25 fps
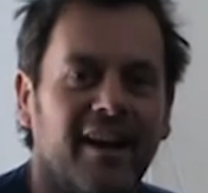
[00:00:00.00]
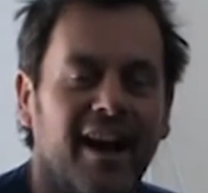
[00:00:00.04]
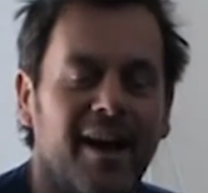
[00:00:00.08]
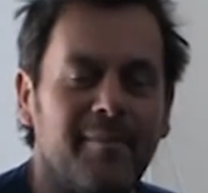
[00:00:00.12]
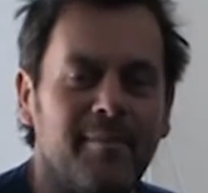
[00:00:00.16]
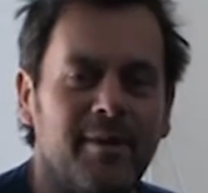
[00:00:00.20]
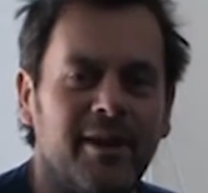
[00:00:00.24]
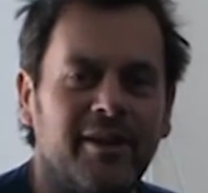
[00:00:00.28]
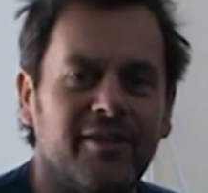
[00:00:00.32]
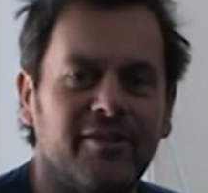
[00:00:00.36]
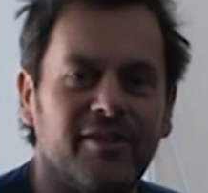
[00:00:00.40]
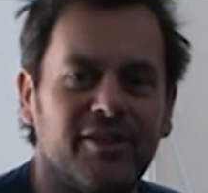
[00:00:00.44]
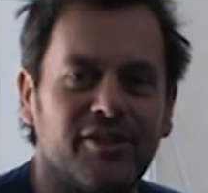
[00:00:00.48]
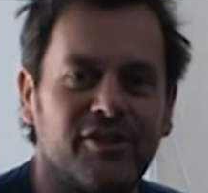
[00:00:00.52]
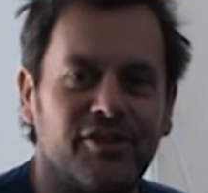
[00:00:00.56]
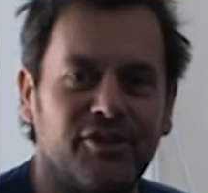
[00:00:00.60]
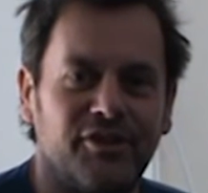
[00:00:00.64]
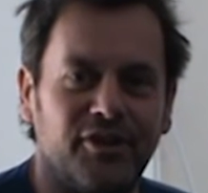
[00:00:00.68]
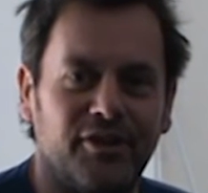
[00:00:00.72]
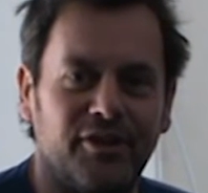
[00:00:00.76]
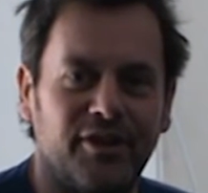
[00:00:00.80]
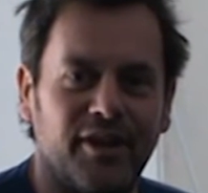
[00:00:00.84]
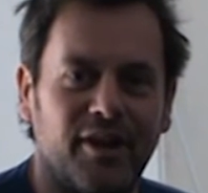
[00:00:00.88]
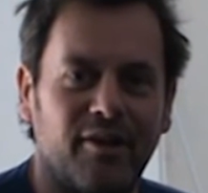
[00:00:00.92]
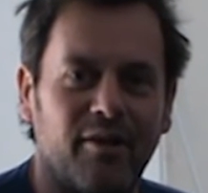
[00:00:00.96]
I'm here in the
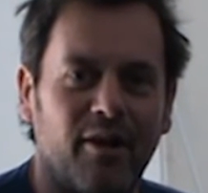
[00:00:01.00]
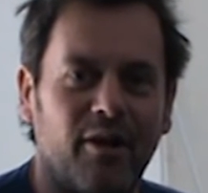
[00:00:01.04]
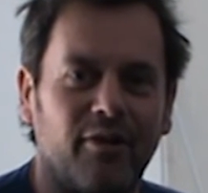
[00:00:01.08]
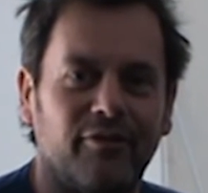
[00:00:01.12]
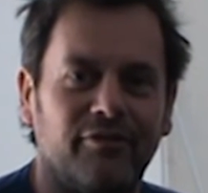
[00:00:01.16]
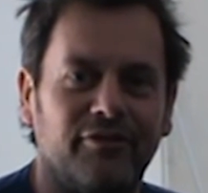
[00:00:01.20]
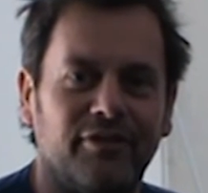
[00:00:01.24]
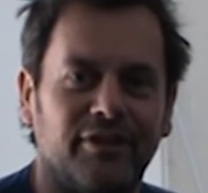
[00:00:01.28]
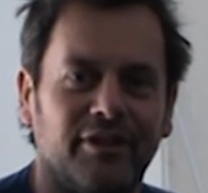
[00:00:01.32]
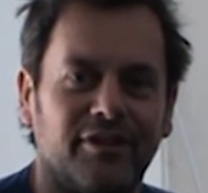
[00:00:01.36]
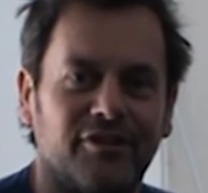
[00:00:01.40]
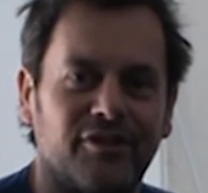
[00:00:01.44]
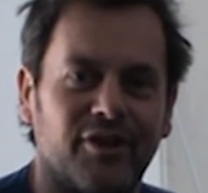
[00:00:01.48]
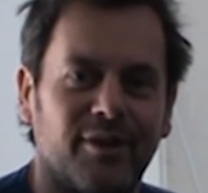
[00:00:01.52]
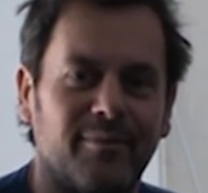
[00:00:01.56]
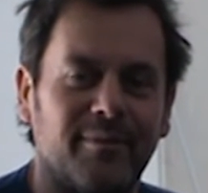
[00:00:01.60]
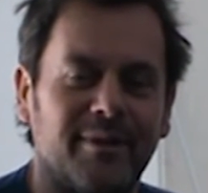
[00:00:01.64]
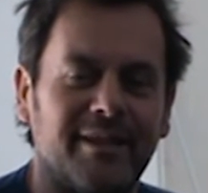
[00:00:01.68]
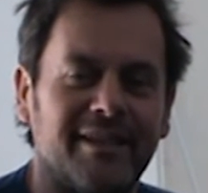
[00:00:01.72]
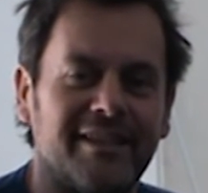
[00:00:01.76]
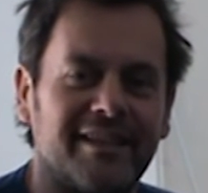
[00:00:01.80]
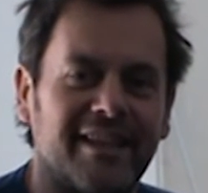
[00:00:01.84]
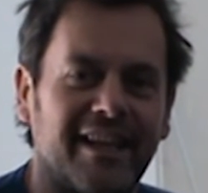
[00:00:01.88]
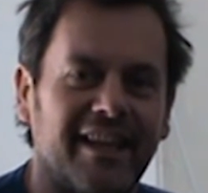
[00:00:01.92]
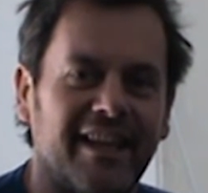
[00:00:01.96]
studio of Phil
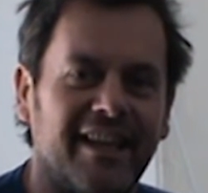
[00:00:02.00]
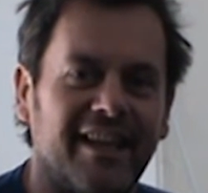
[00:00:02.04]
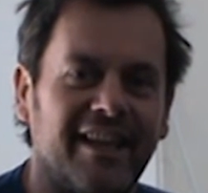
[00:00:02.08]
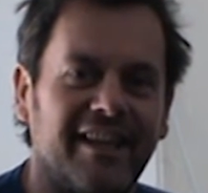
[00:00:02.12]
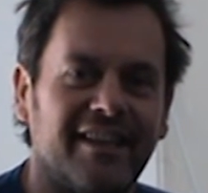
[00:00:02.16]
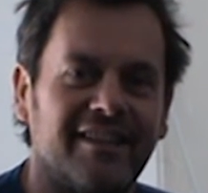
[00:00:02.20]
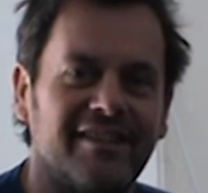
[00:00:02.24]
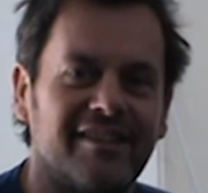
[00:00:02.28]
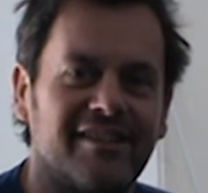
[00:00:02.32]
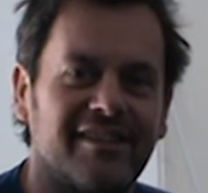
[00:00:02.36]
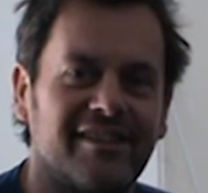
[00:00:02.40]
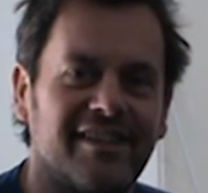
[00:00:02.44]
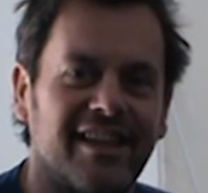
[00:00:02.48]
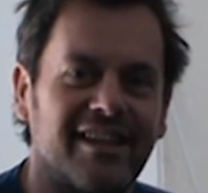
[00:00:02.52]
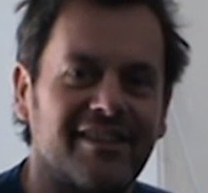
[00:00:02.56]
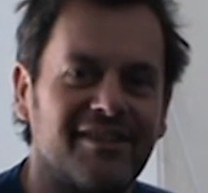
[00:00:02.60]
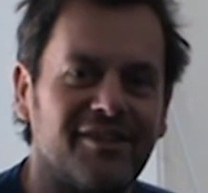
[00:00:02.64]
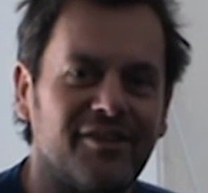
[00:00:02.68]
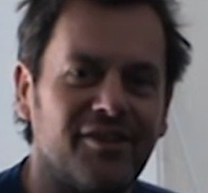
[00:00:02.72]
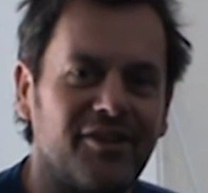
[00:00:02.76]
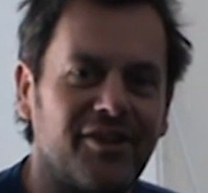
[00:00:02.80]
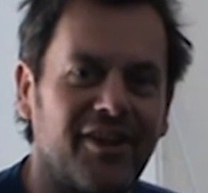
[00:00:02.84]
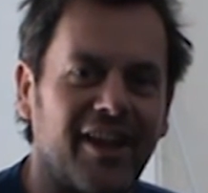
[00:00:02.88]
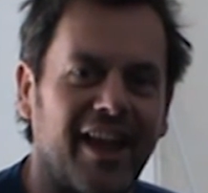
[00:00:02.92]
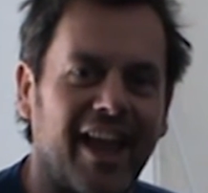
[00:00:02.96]
Drummond in
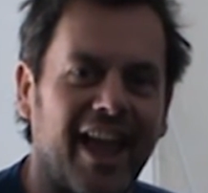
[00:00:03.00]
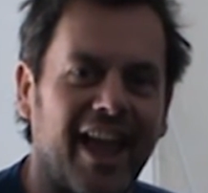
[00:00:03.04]
Cessnock,